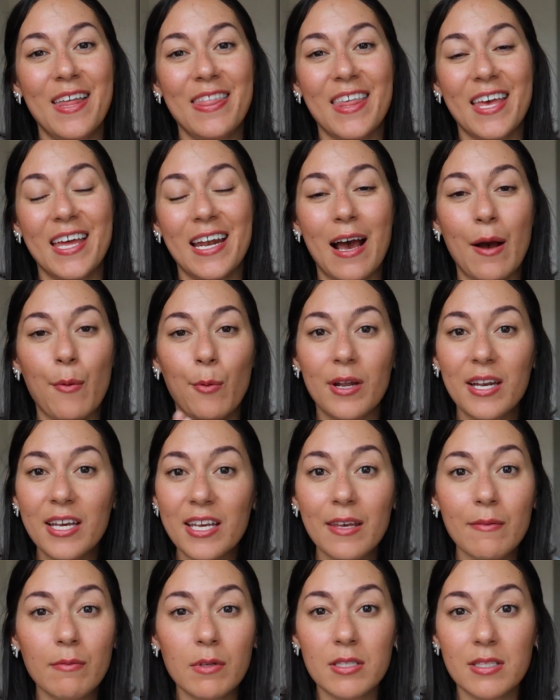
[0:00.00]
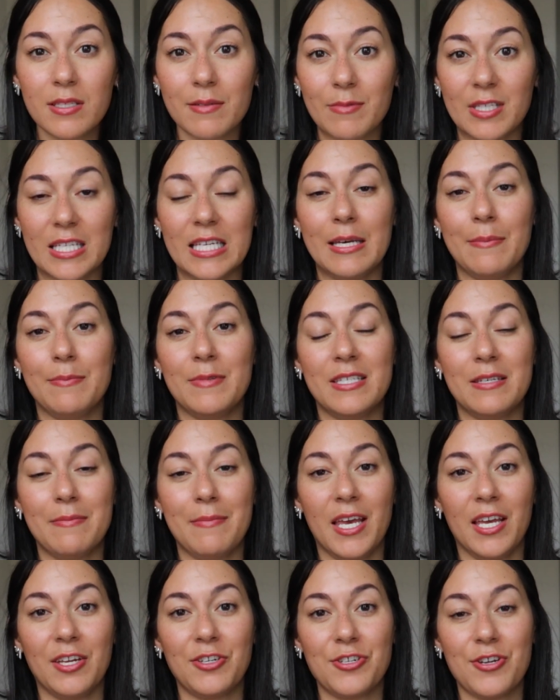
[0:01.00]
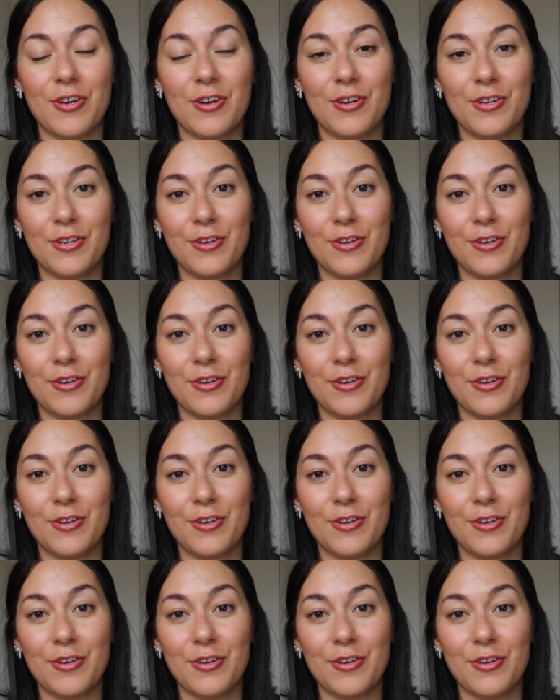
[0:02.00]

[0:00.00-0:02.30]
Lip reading: then I want to give you some tips to make sure